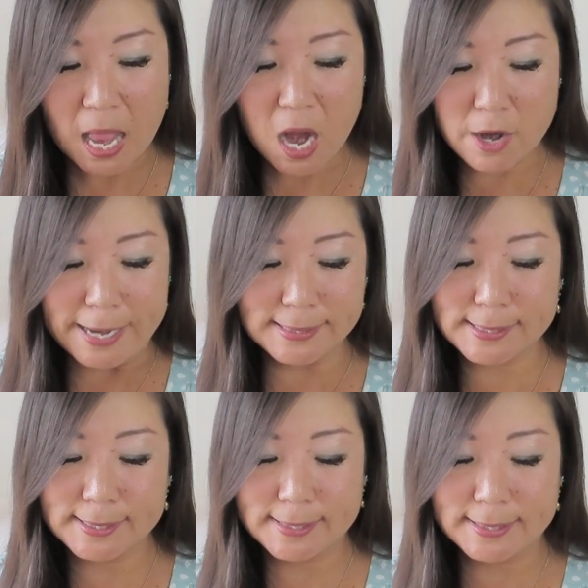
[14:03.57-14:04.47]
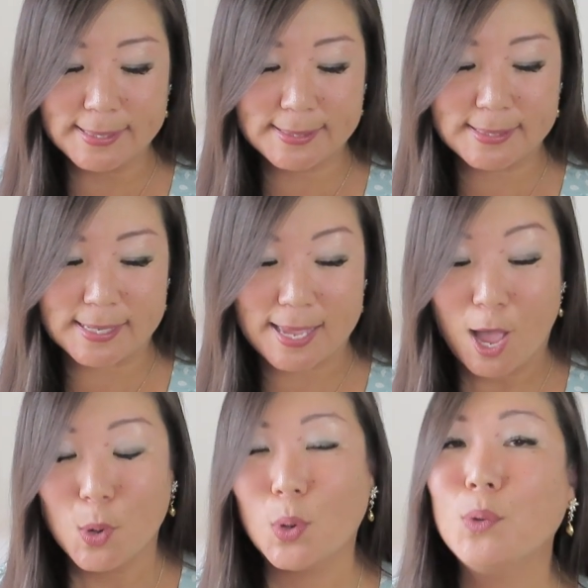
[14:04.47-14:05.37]
All right, let's see.
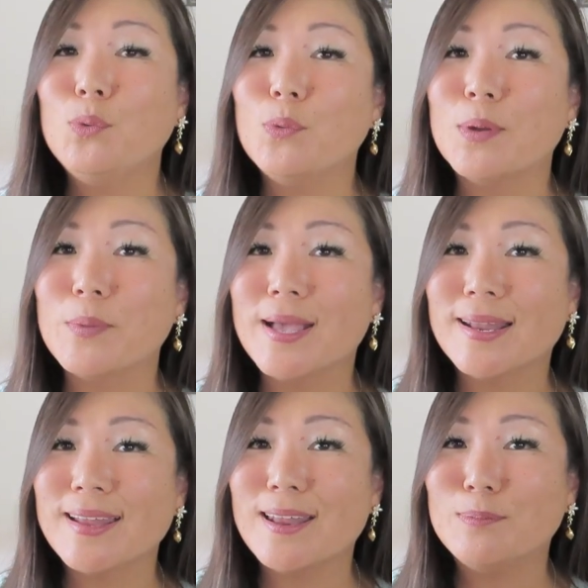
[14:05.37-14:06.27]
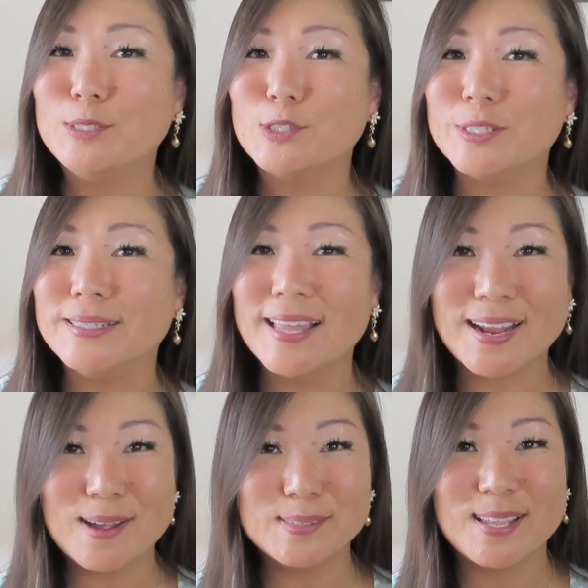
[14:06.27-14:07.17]
Oh, and we got an edible treat.
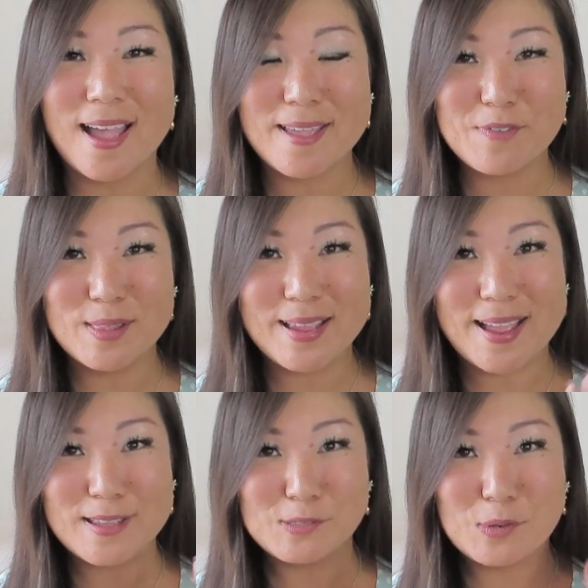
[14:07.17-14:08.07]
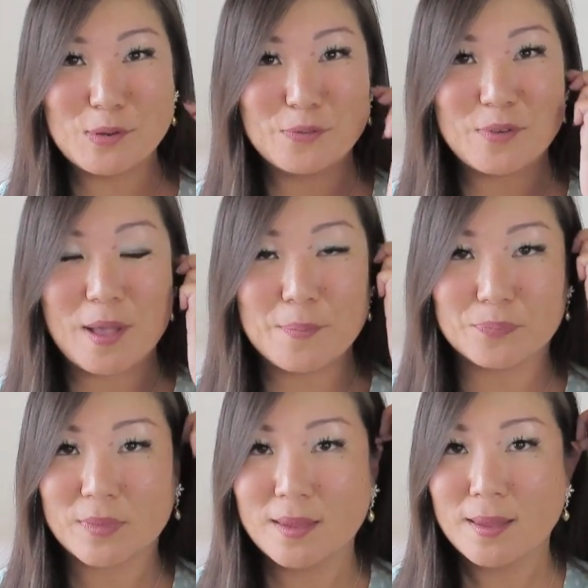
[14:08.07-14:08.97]
Like I feel like I sort of,
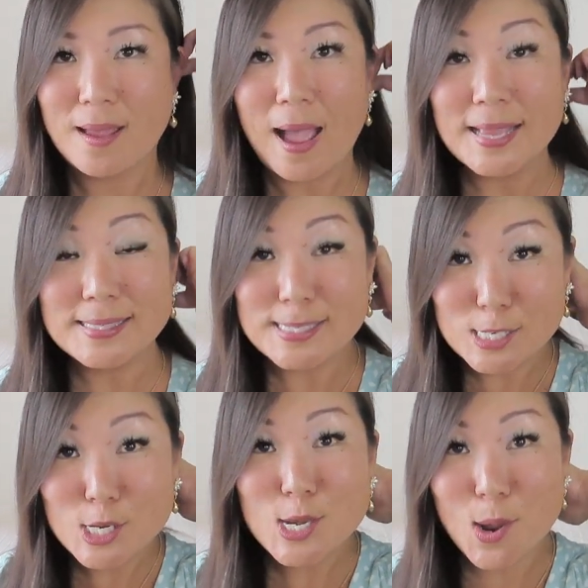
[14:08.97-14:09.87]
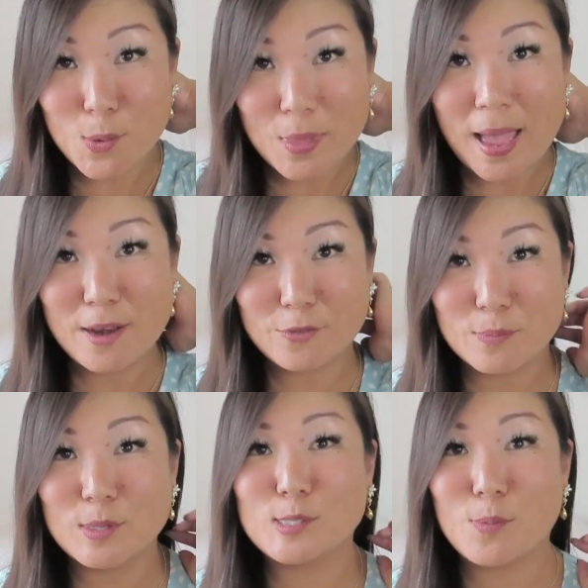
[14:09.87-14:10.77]
I didn't know that
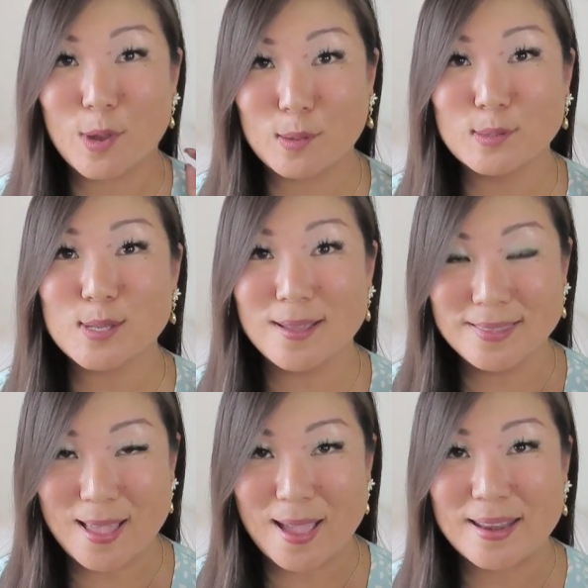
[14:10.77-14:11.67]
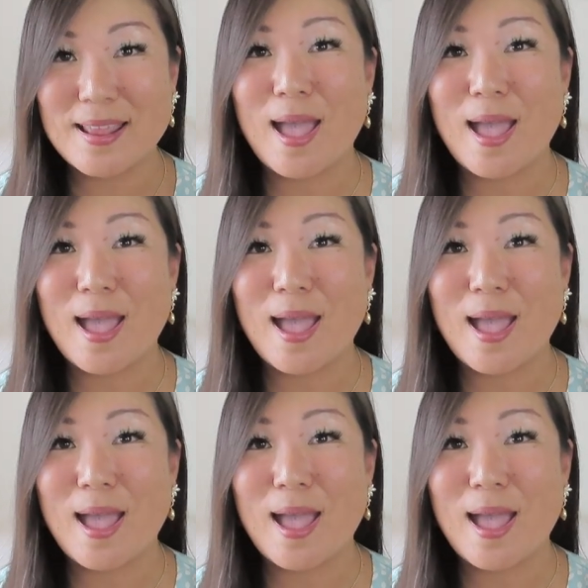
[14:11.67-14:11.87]
from the spoilers online.